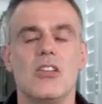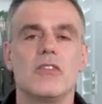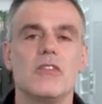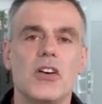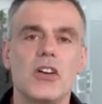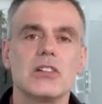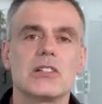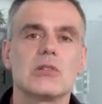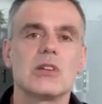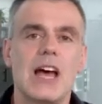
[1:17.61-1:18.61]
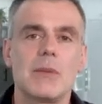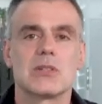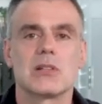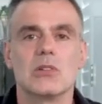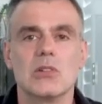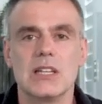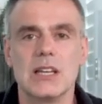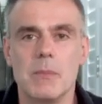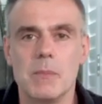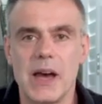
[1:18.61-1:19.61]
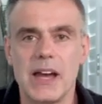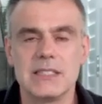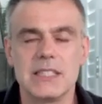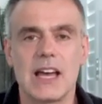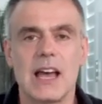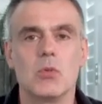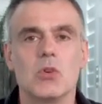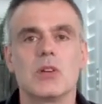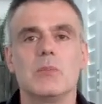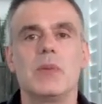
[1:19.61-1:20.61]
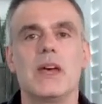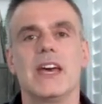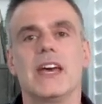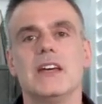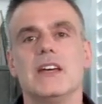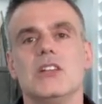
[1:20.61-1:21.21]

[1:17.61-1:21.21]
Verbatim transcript: the photos look absolutely amazing and would compare